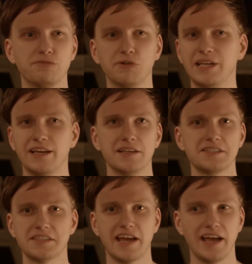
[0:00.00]
fully
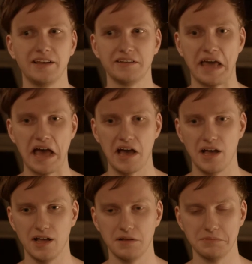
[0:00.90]
understand
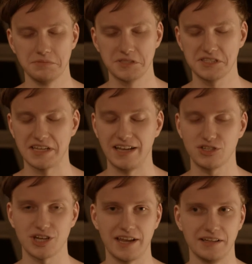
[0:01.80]
state
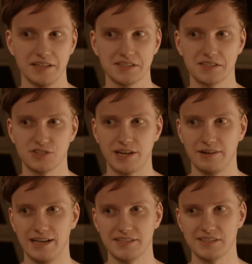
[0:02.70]
channels,
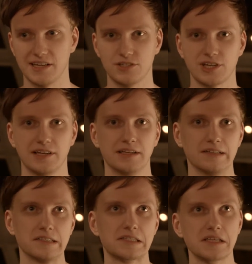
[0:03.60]
generalized state
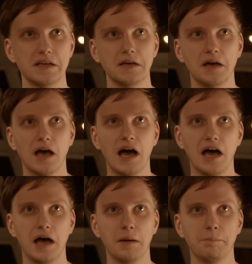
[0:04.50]
channels,
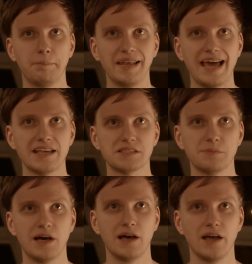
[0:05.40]

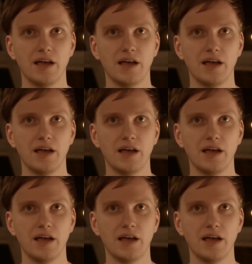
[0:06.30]
Plasma